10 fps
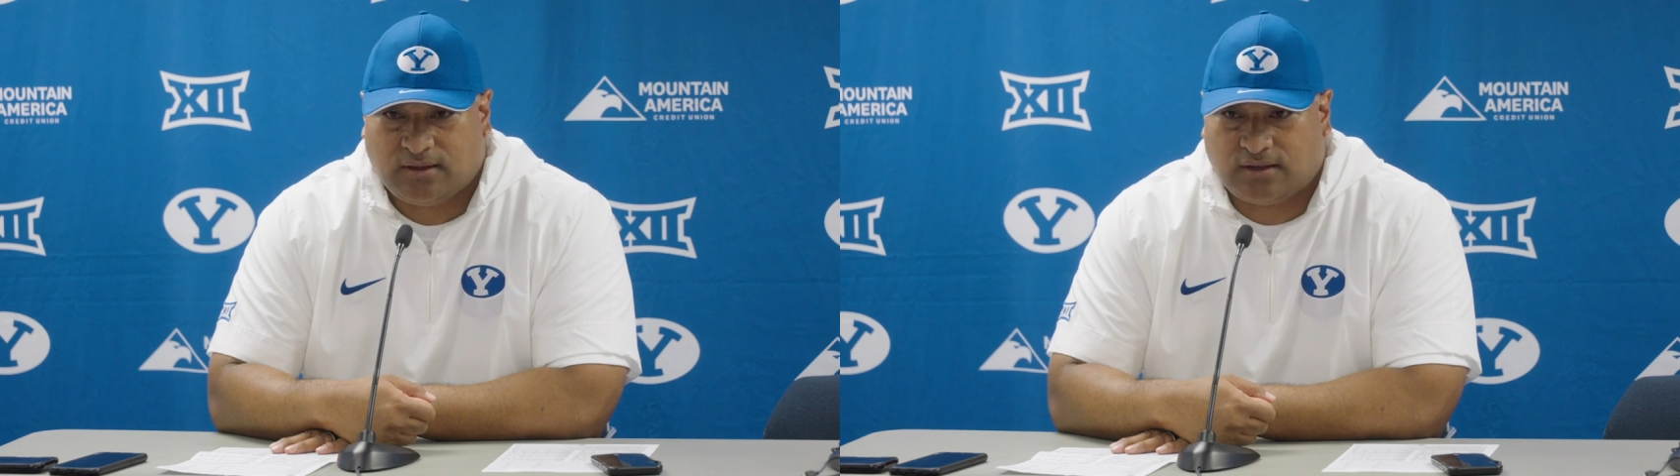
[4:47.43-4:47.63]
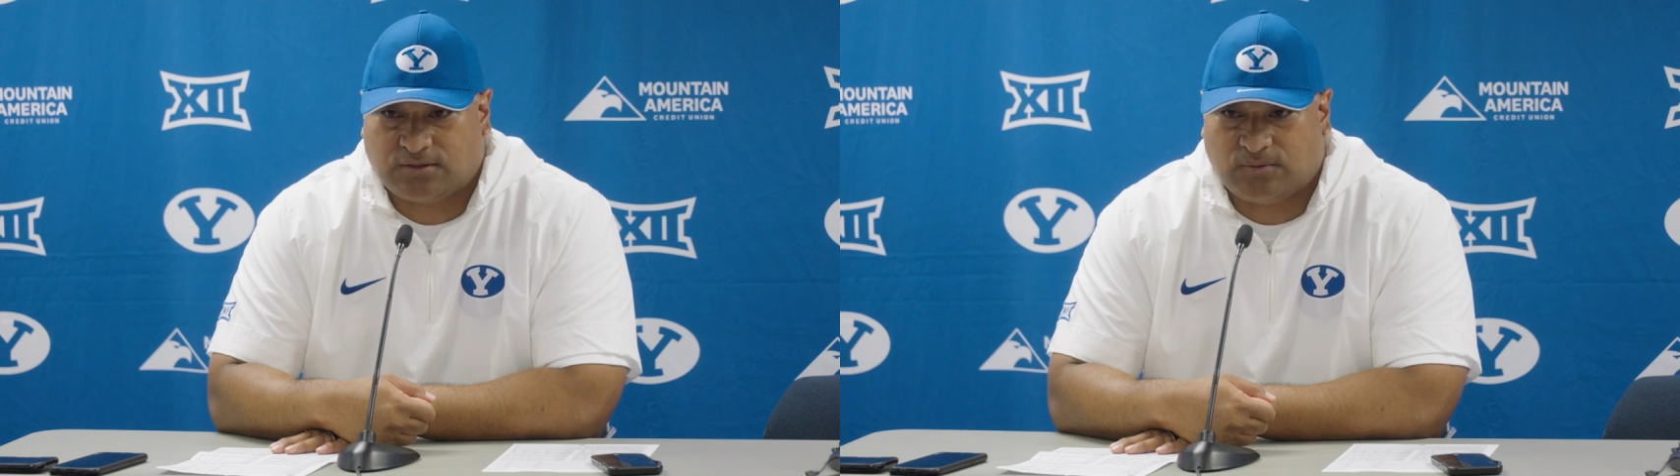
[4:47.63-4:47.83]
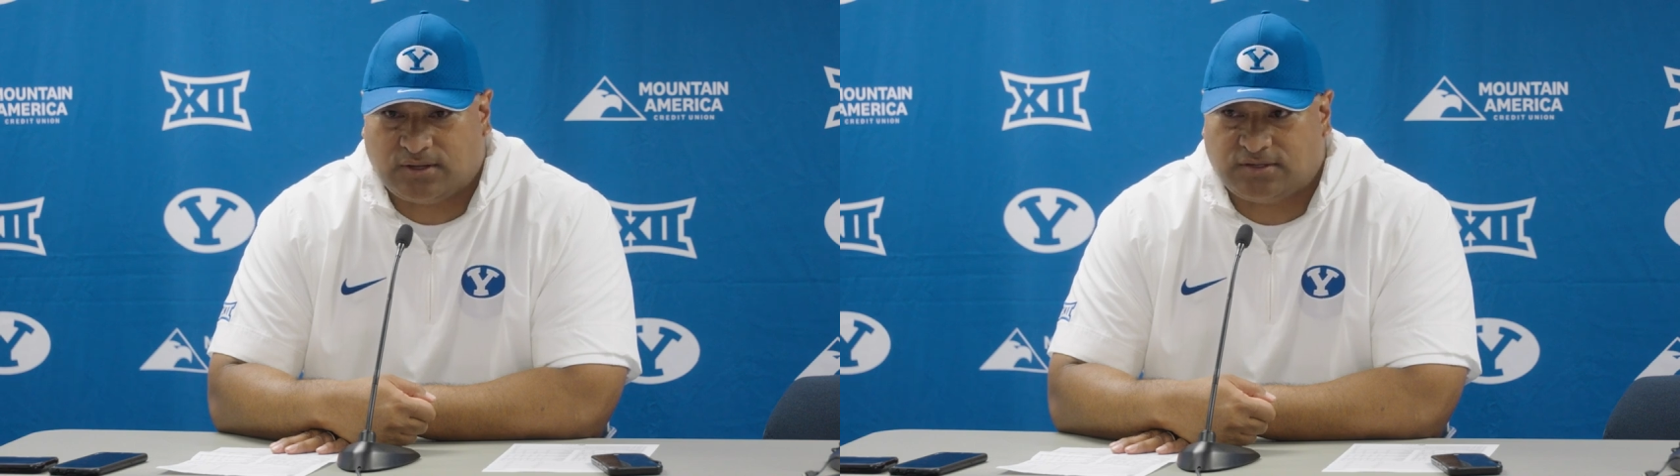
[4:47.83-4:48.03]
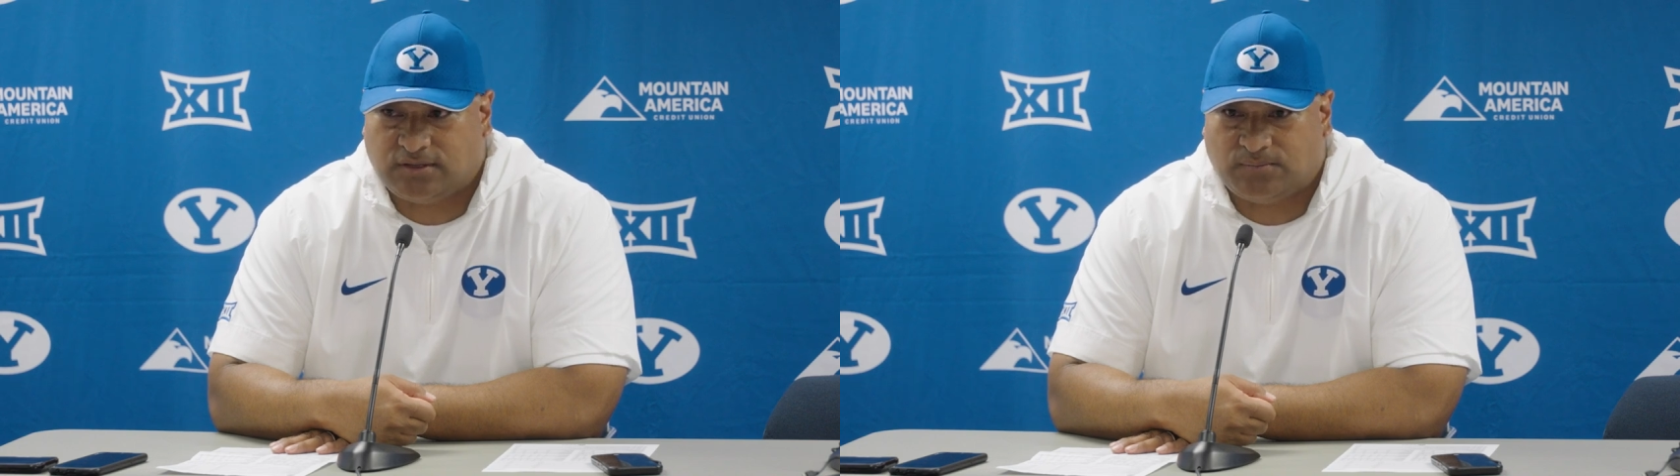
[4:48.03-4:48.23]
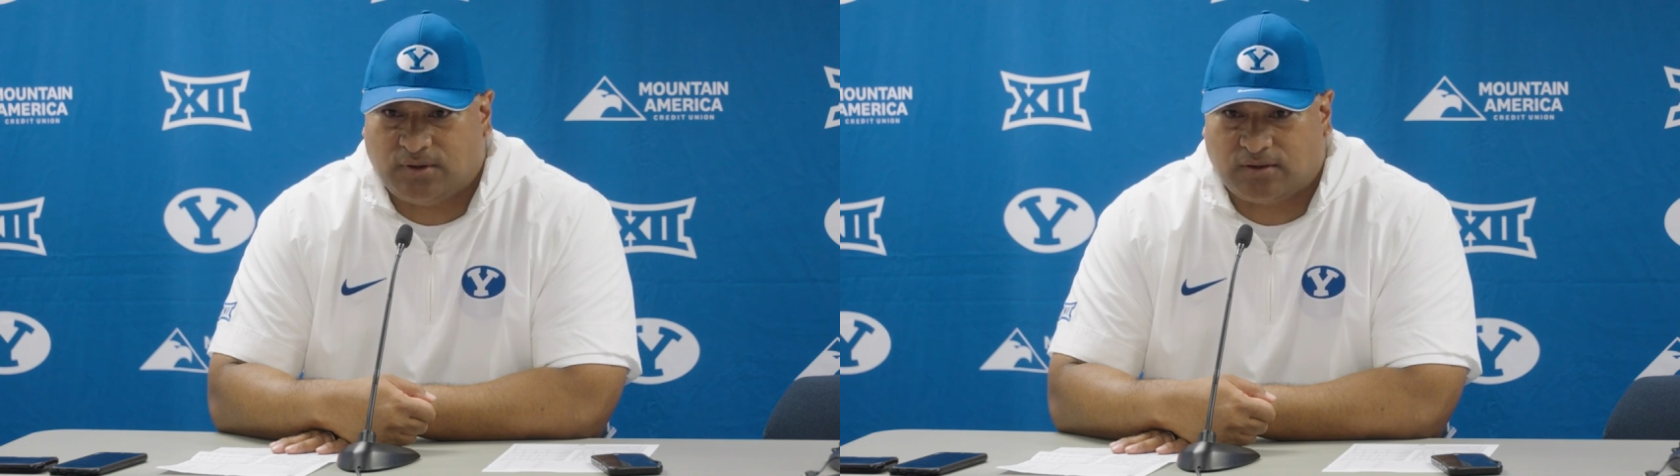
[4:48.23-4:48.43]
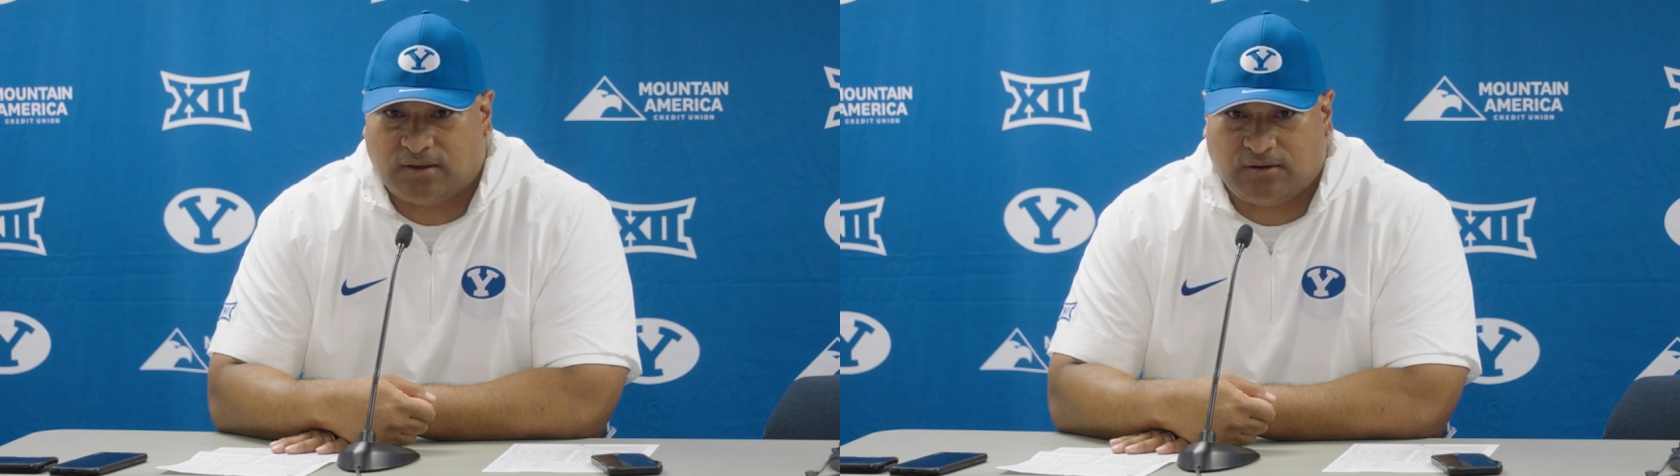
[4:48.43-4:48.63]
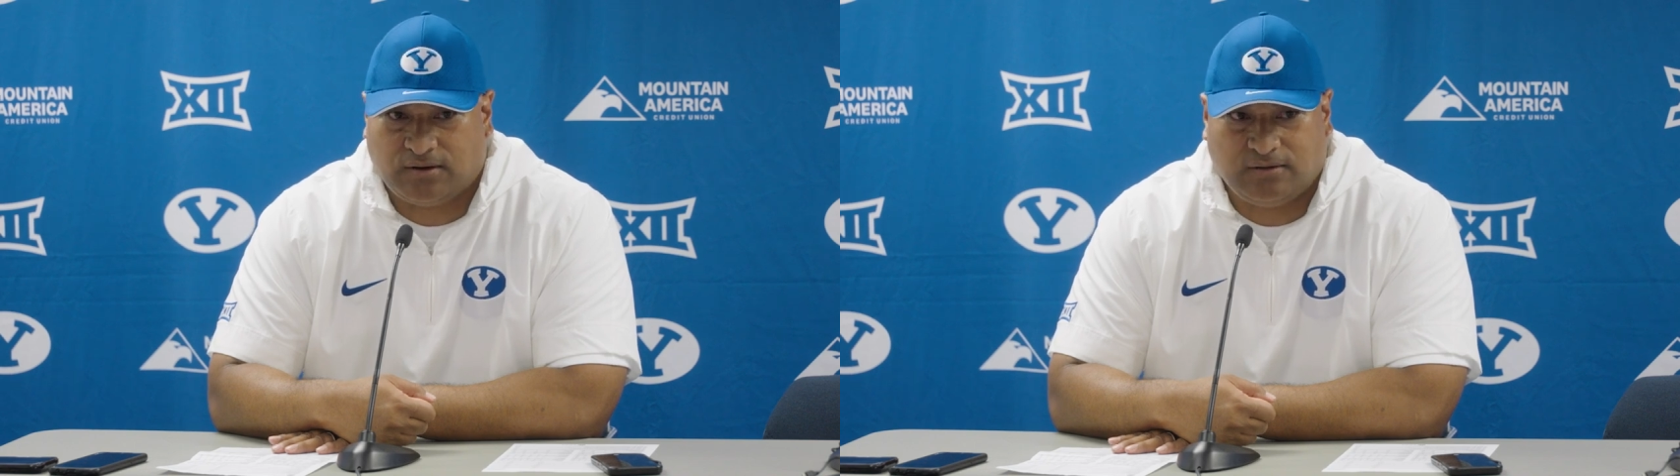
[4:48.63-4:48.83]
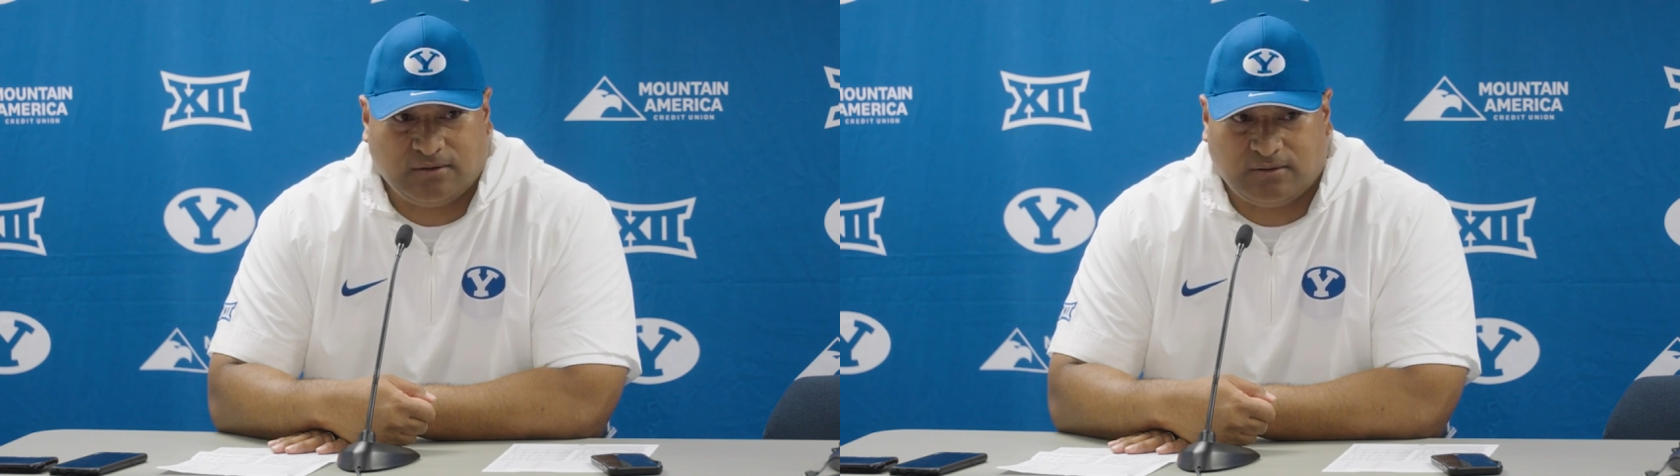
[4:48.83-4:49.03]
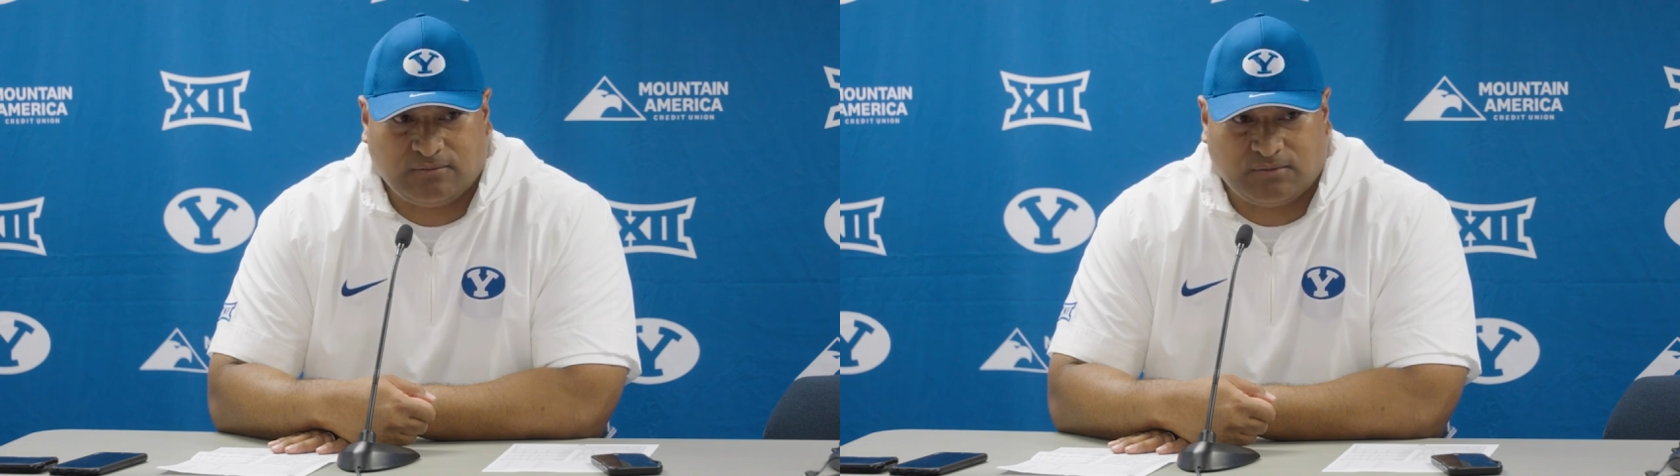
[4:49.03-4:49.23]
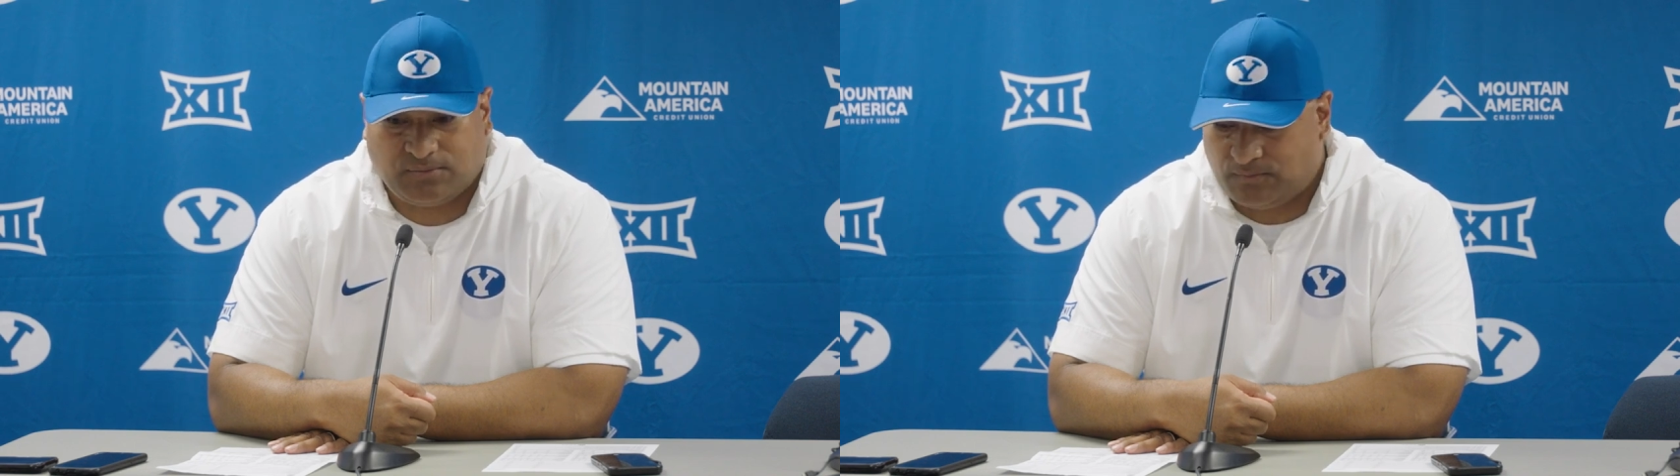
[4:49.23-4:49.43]
I just want to see the ball carried
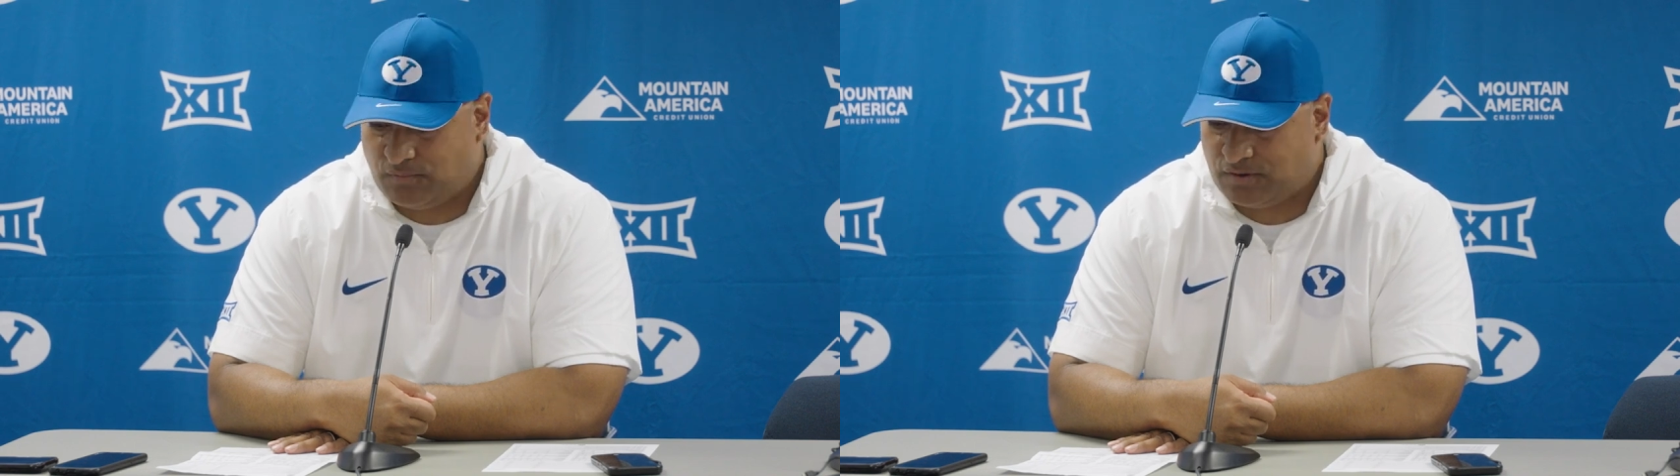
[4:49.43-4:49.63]
with